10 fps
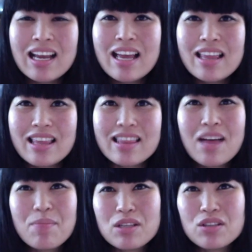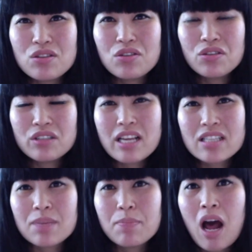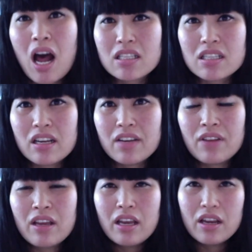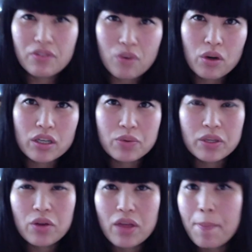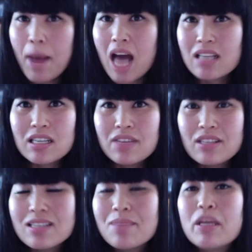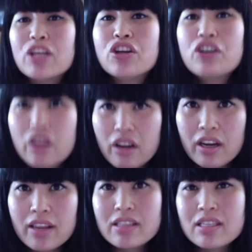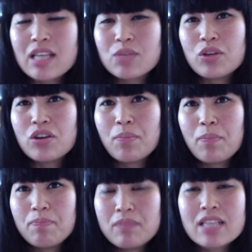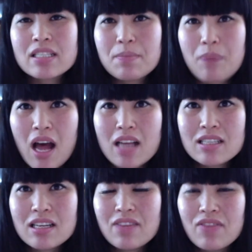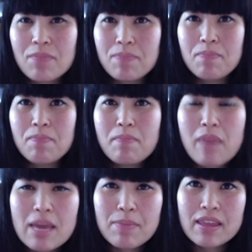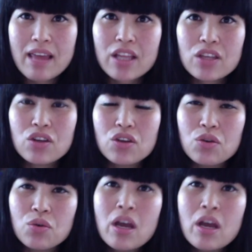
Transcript: then that means you're testing positive. And of course, we know that positive doesn't mean good. In this case, when you're testing positive, it may be that you